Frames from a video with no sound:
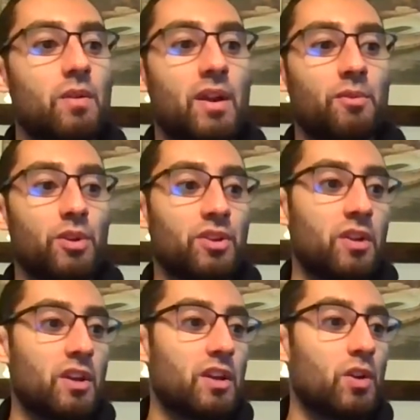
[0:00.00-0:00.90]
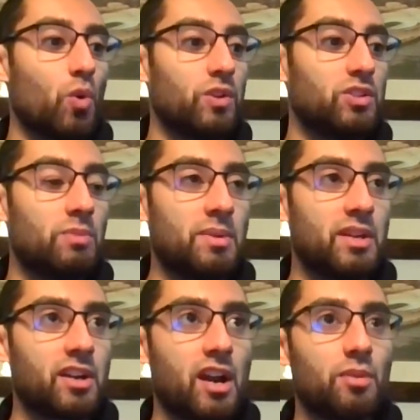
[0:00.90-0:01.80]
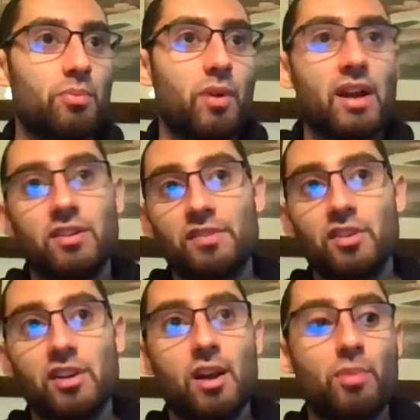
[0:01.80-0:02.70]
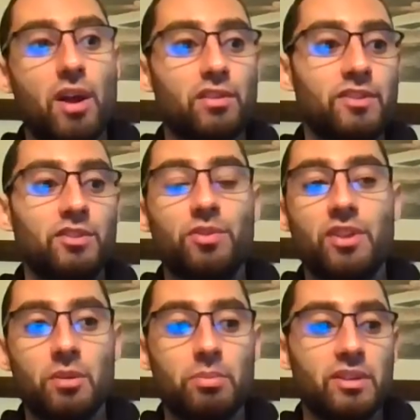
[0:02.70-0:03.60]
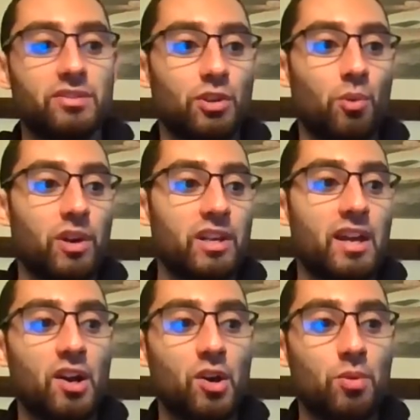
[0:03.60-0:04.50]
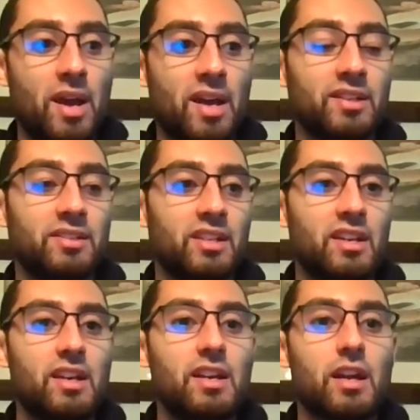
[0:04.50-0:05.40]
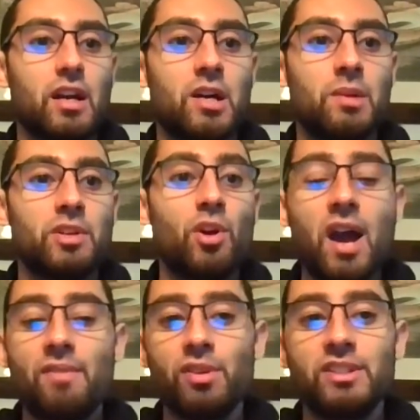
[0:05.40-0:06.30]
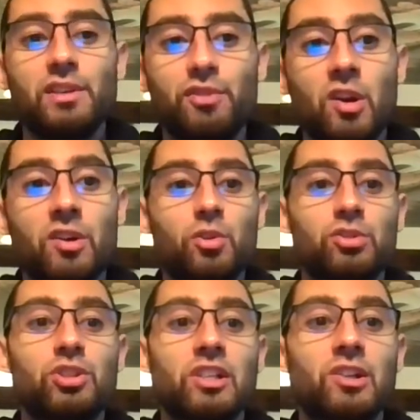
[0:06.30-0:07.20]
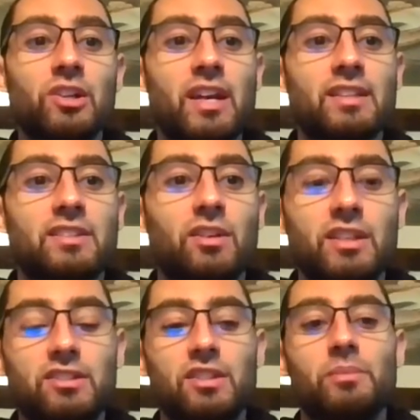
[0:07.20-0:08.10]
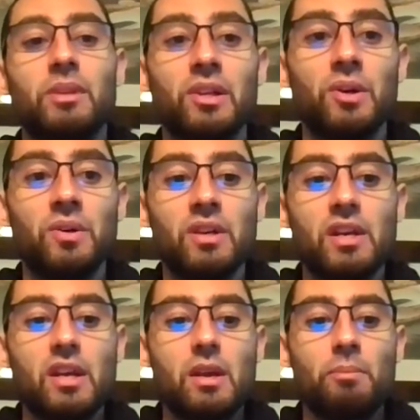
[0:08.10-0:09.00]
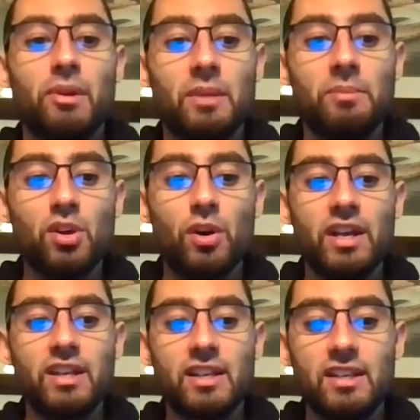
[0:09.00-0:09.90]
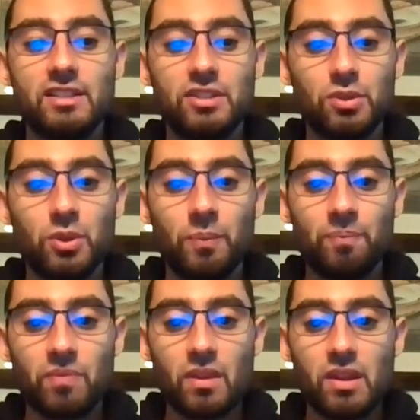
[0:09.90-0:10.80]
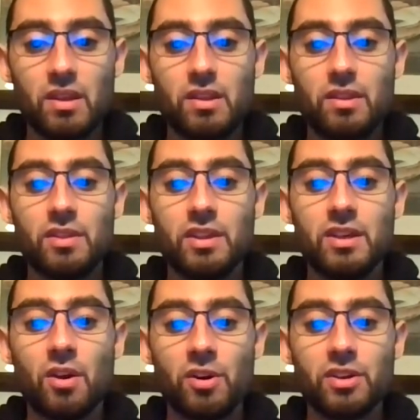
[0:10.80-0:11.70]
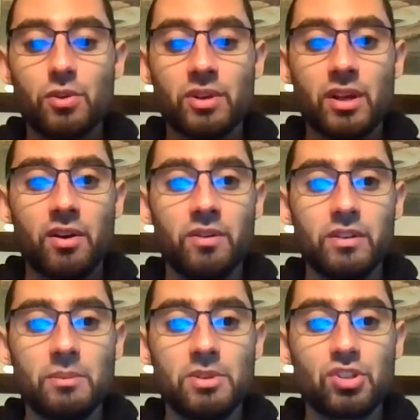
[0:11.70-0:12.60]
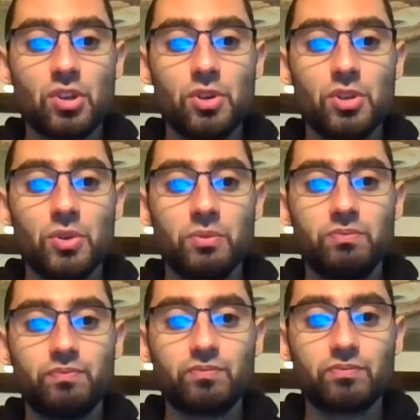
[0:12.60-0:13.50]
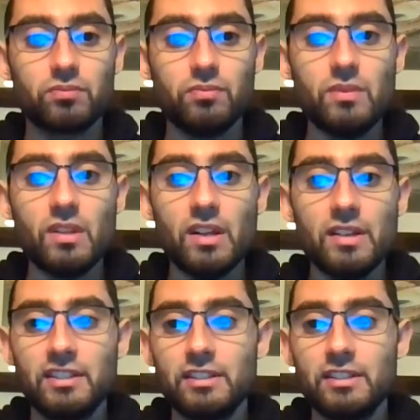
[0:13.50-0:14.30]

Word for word: right? When you're going to maybe a chiropractor after a chiropractor physical therapist, or you're working at home at it, um, you know, I have all these different articles you can look at, so I'll link to them below. But let me go ahead and get into the article now. Let me show you. This